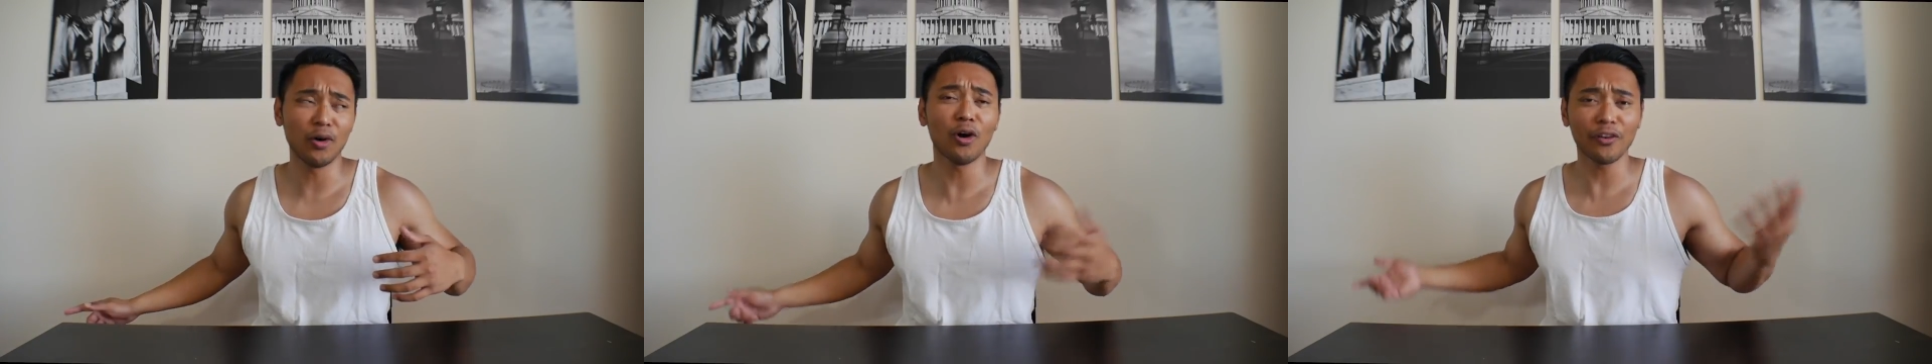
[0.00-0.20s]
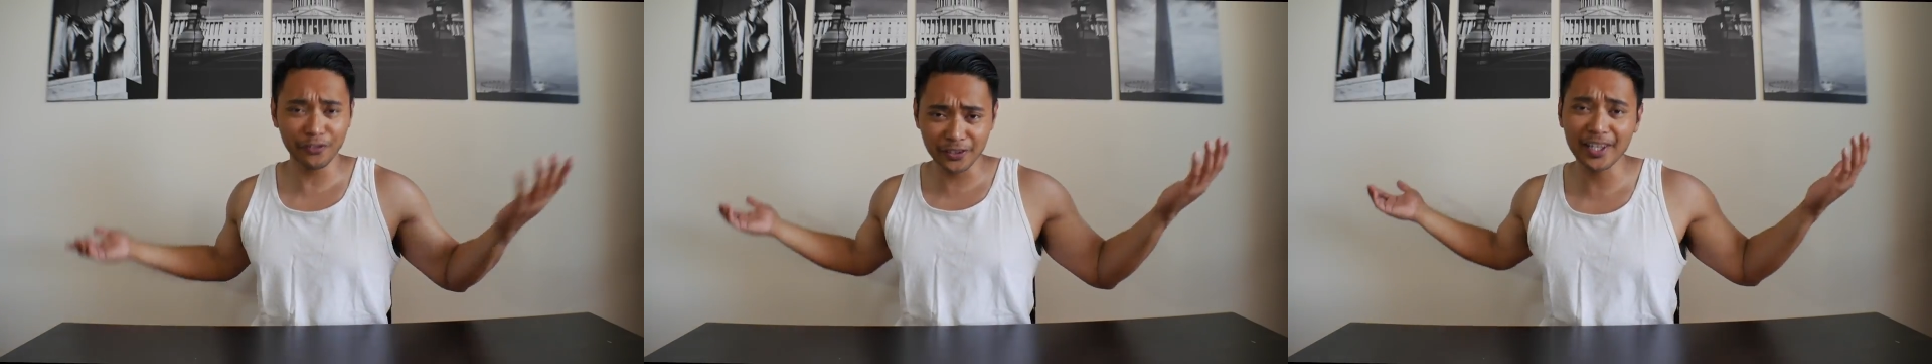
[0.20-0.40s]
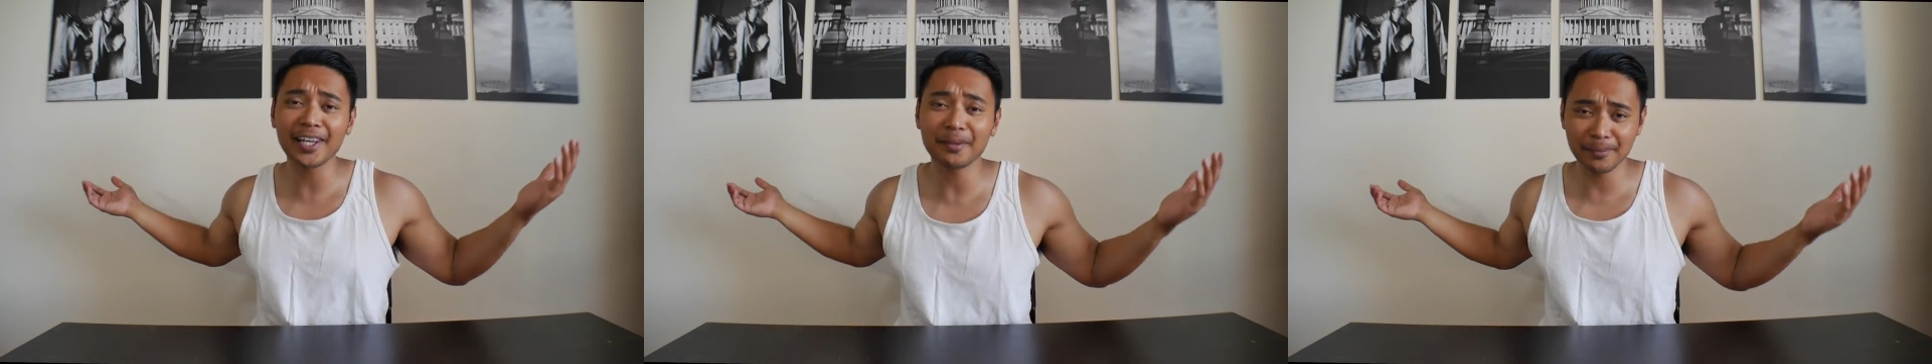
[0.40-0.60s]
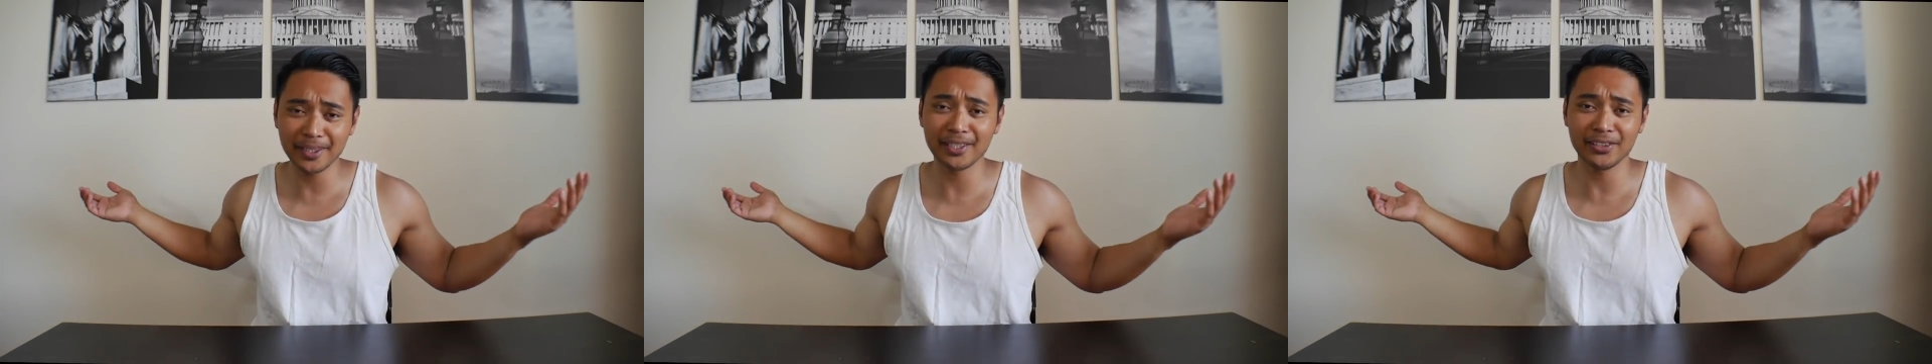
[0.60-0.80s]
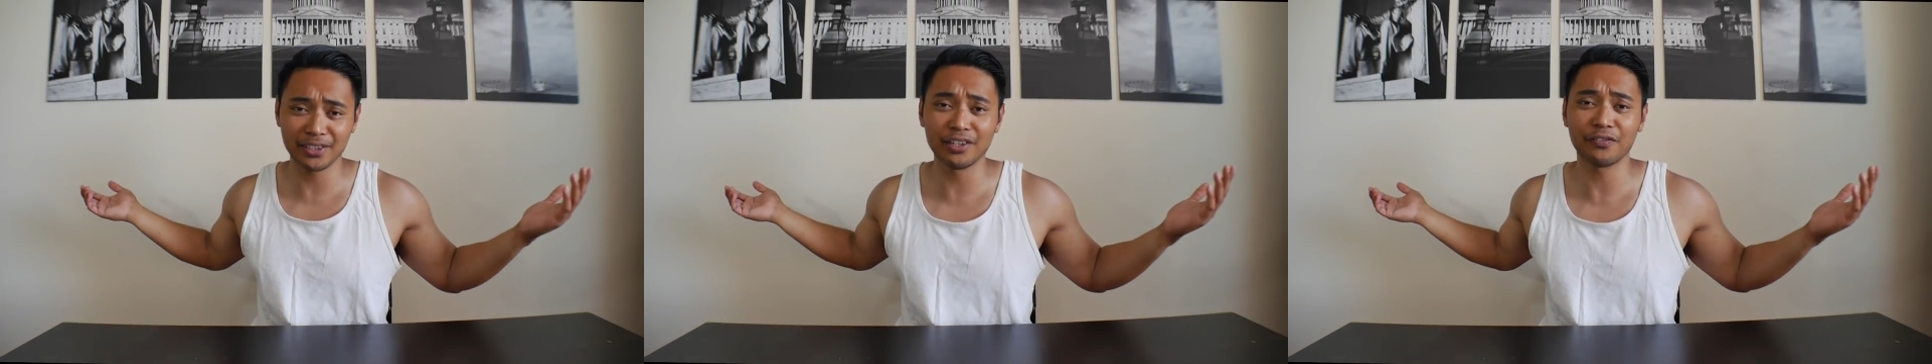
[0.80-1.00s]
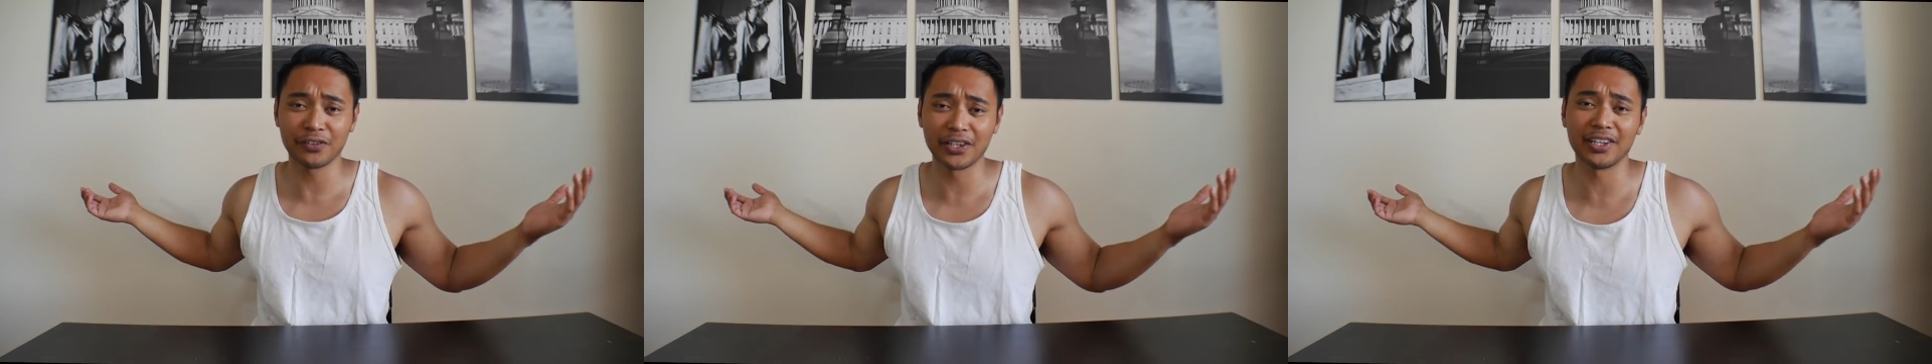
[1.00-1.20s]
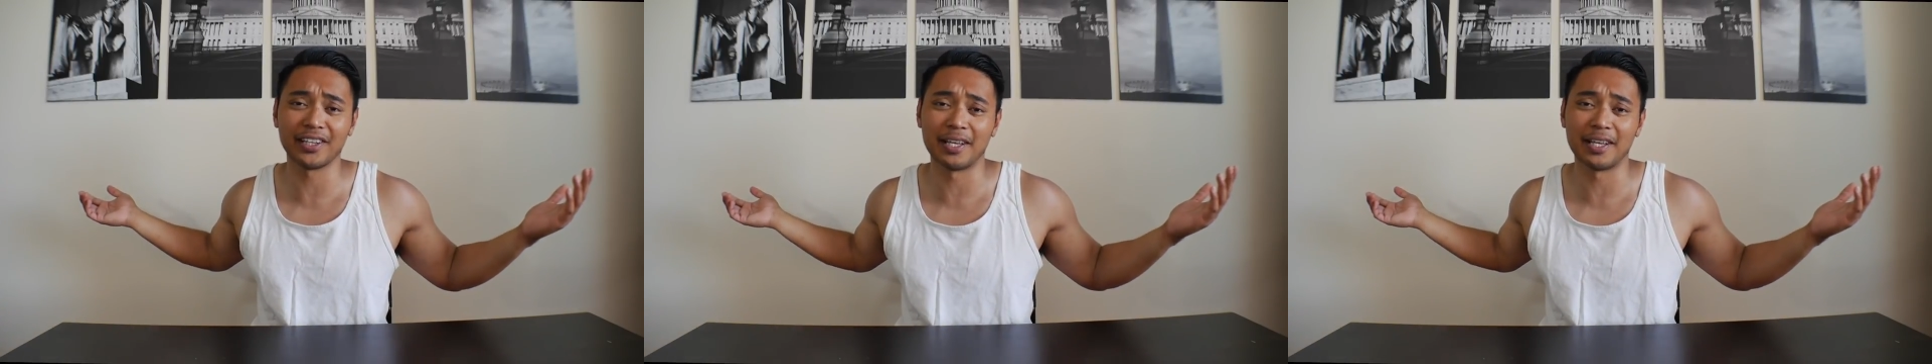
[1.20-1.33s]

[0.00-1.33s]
or if you're like me and you're afraid of